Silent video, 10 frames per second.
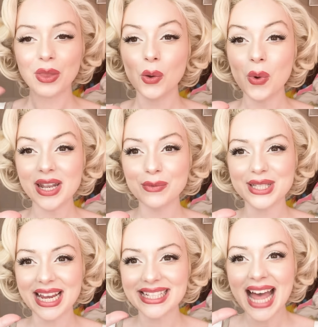one that was
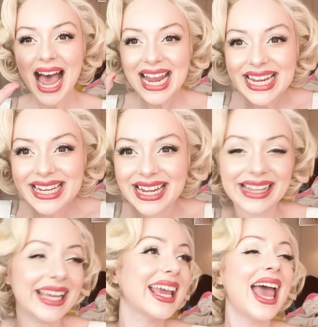like tiny,
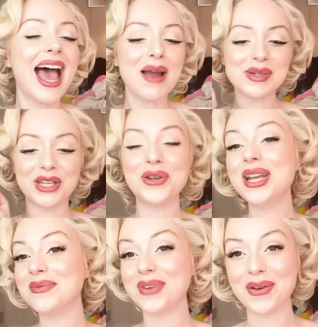like I'm just like, you can't
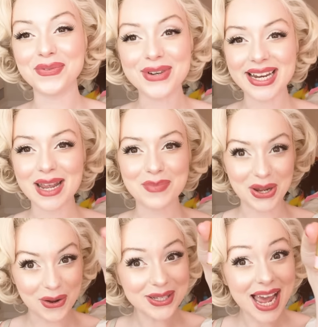even fit a phone in it, but
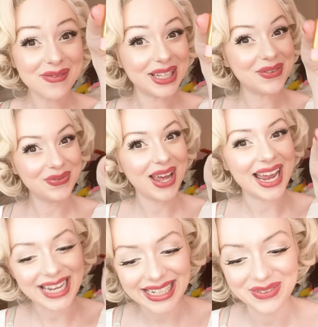you could definitely fit a
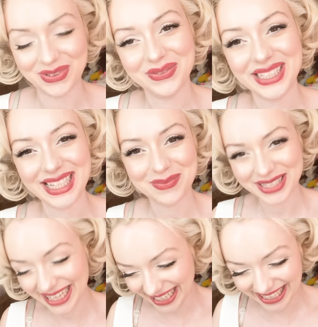1950s
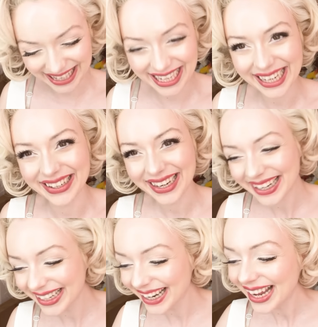lipstick in it.
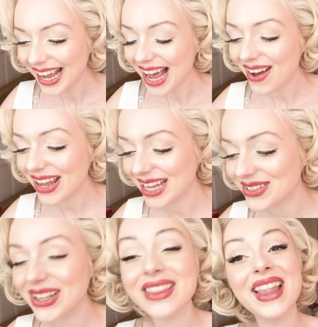Okay,
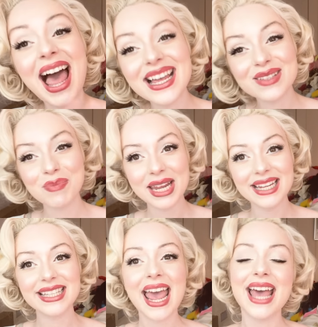so the last
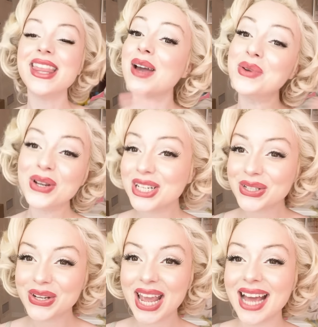piece that I'm going to show
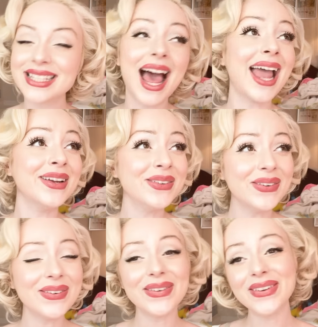you guys, I
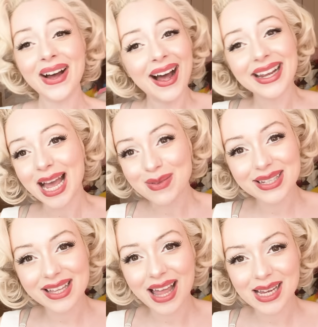know can't
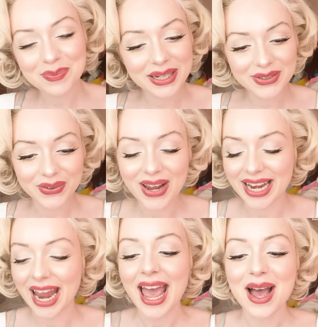believe the last piece
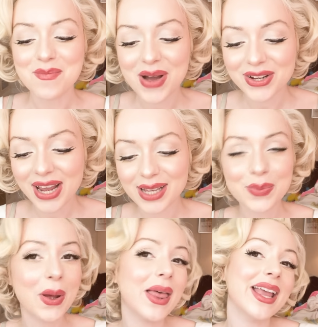already, but you guys are
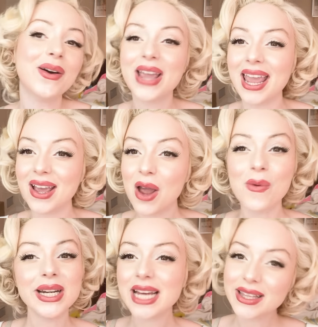probably like, okay,
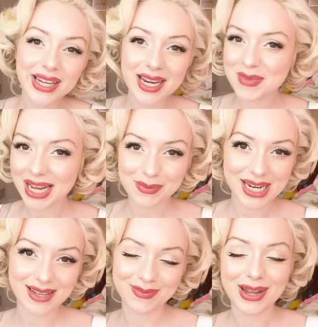we're done looking at makeup,
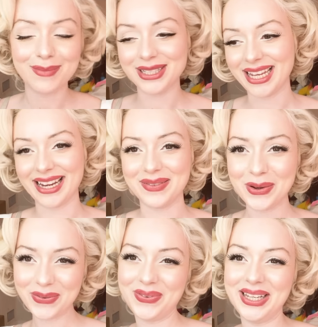Jasmine. I'm just kidding,
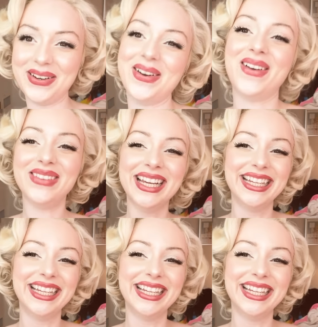hopefully you're not.